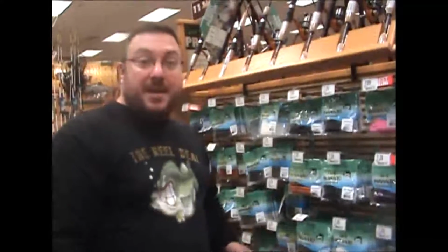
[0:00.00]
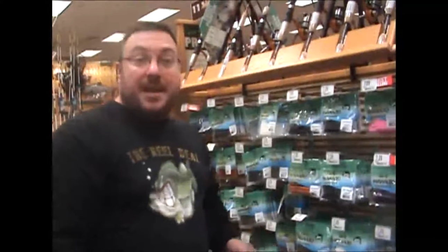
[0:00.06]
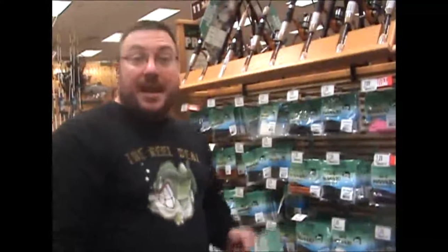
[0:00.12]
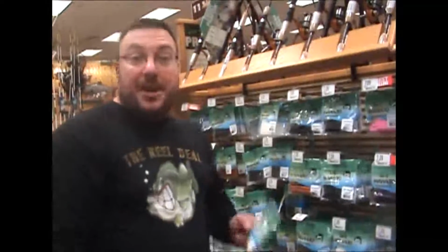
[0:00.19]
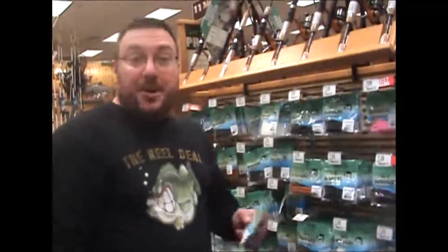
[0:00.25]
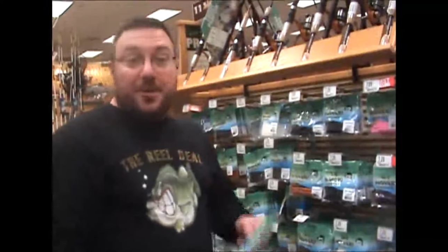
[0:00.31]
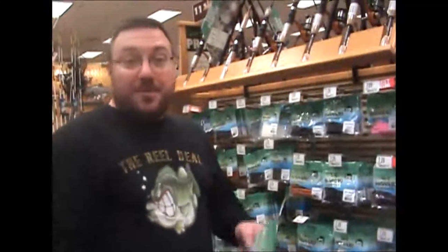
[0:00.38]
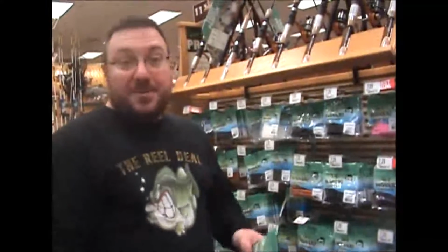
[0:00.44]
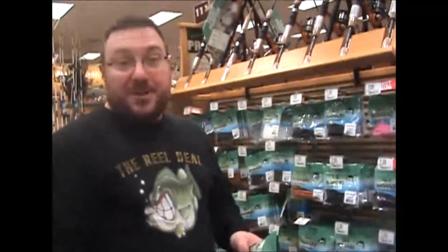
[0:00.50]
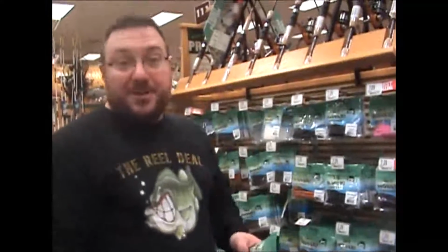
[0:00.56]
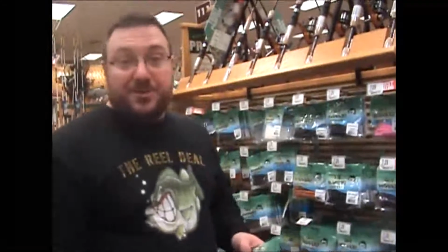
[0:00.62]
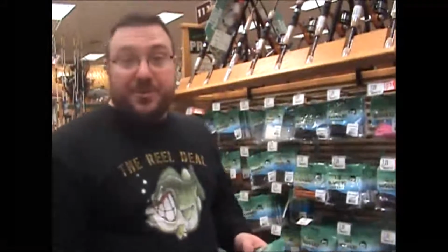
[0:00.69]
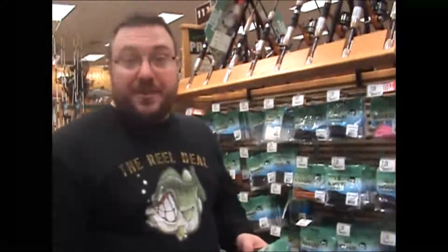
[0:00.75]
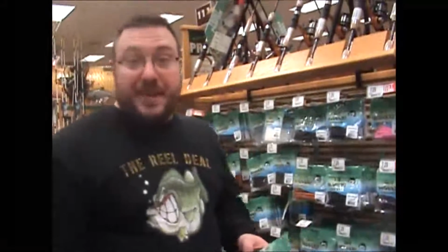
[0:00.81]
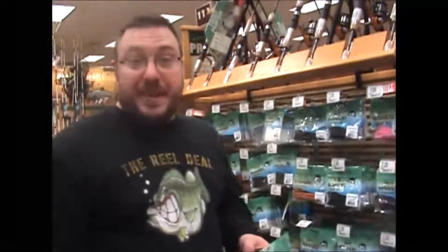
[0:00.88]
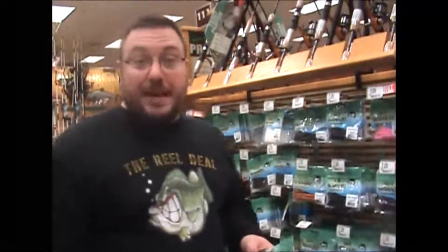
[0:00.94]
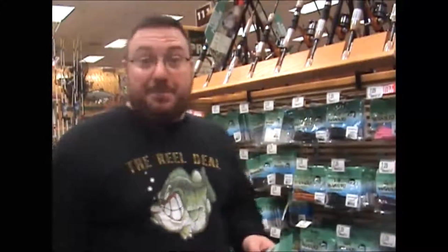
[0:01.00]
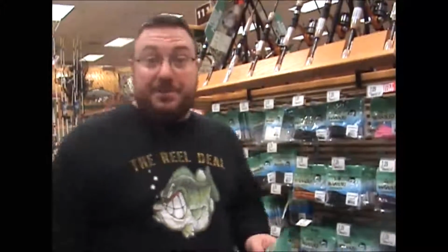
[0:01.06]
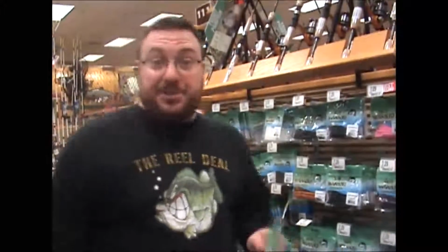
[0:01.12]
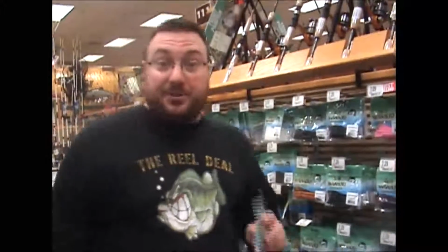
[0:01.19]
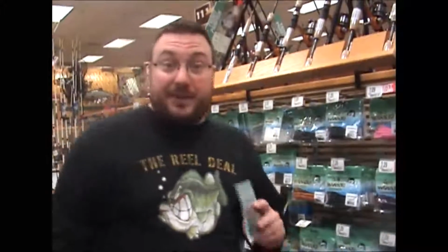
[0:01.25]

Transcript: I hope you enjoy the episode.